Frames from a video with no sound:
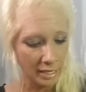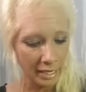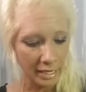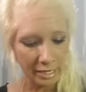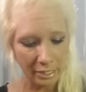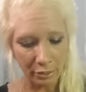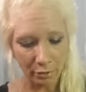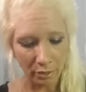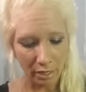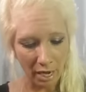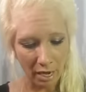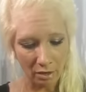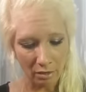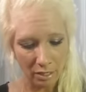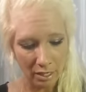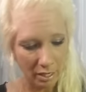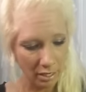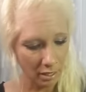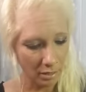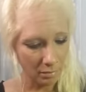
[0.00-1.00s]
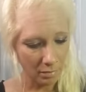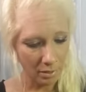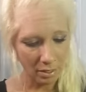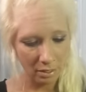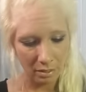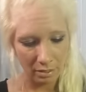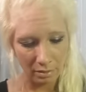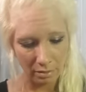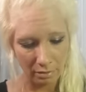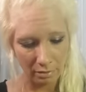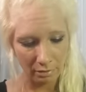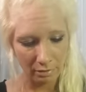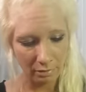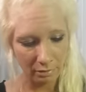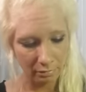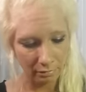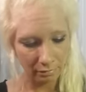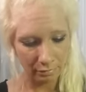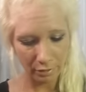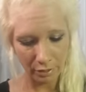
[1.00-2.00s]
in your outcome,
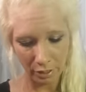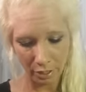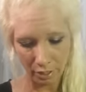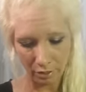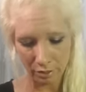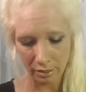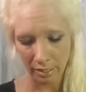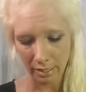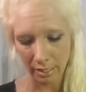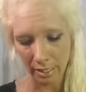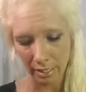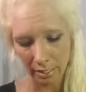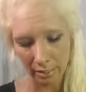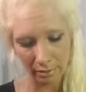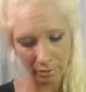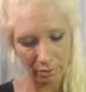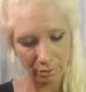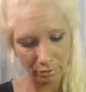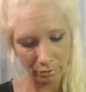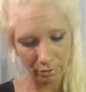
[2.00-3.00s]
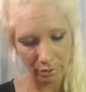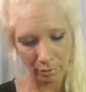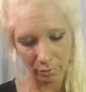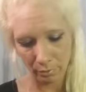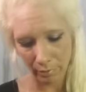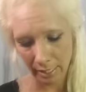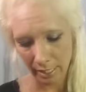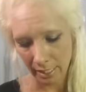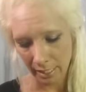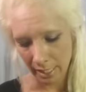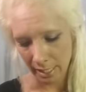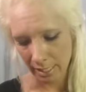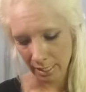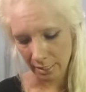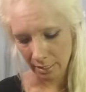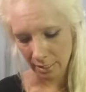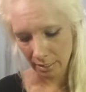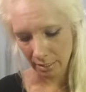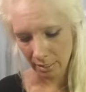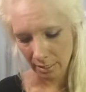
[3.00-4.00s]
Virgos, and through the
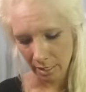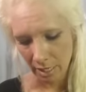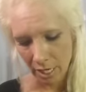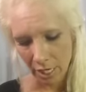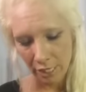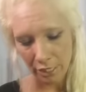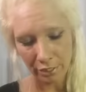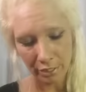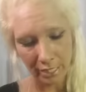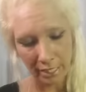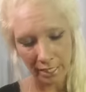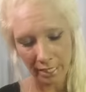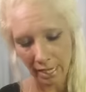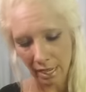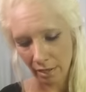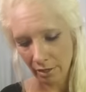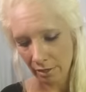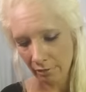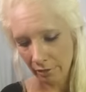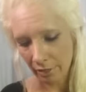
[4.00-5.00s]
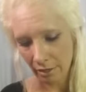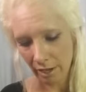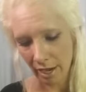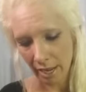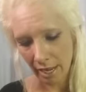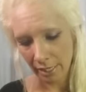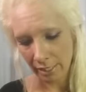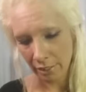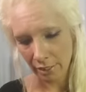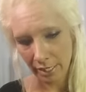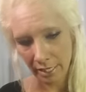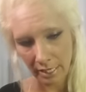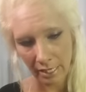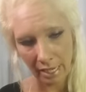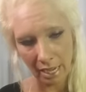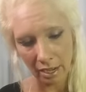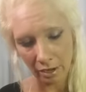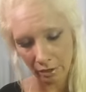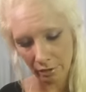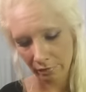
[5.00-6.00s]
weekend. You're getting out of your head. You're
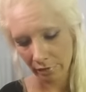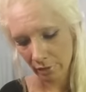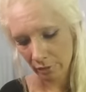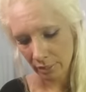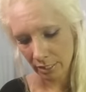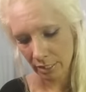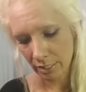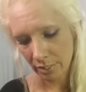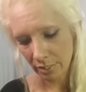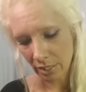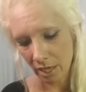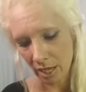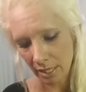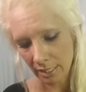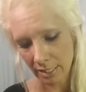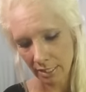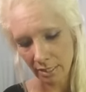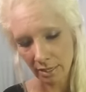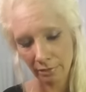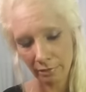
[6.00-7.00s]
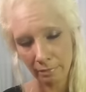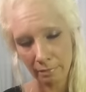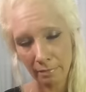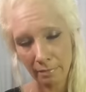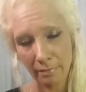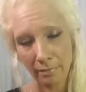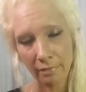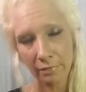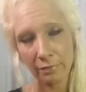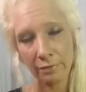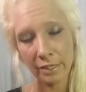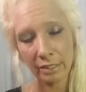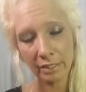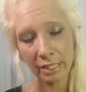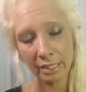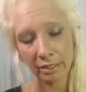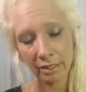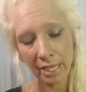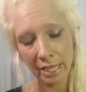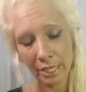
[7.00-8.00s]
getting out of those thoughts of
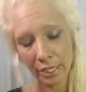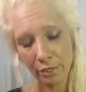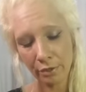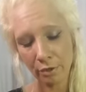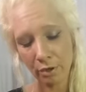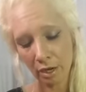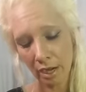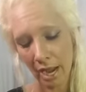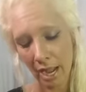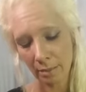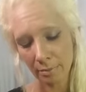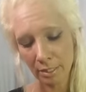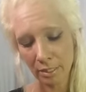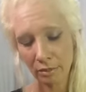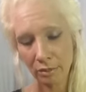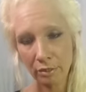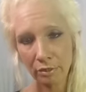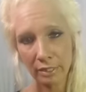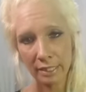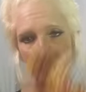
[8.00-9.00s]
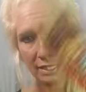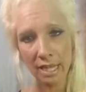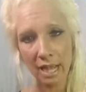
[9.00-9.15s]
feeling like you are absolutely